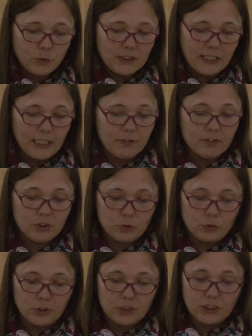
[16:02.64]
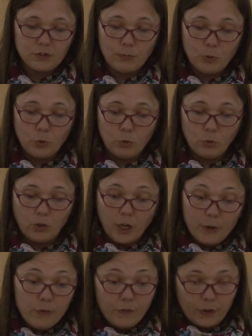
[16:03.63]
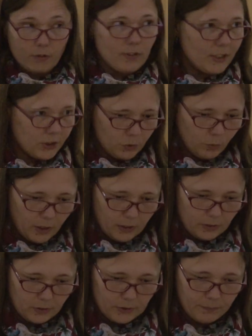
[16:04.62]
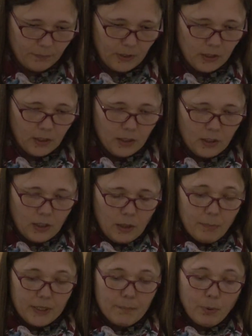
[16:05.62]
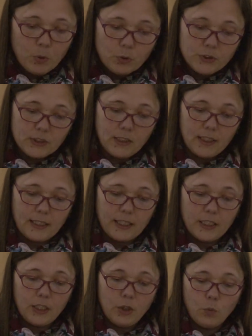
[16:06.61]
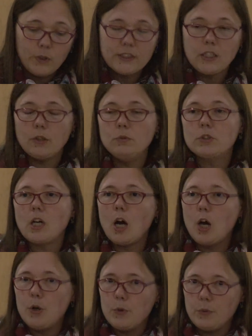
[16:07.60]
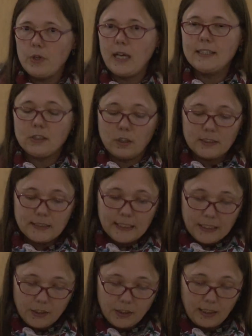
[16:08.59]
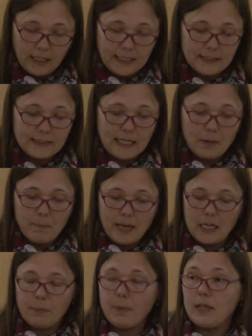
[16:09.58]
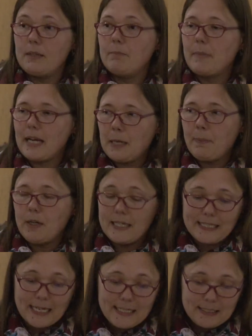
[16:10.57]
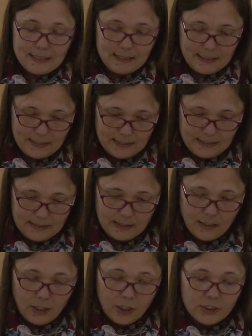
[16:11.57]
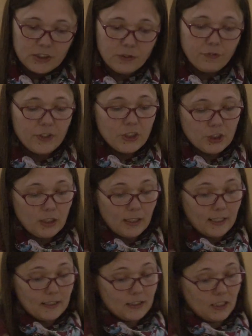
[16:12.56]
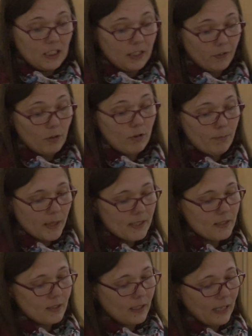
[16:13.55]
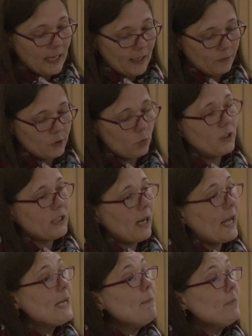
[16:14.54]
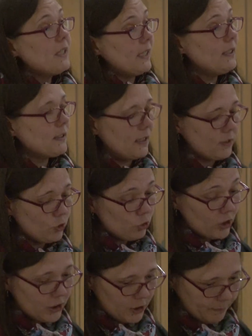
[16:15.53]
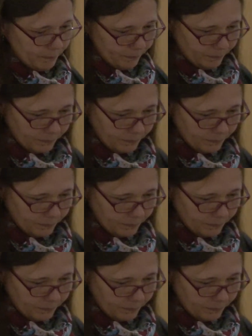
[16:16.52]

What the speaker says: we take resources from all over the religious world. But importantly, we don't own and articulate our magpie tendencies sufficiently to give a robust account which claims it as a tradition.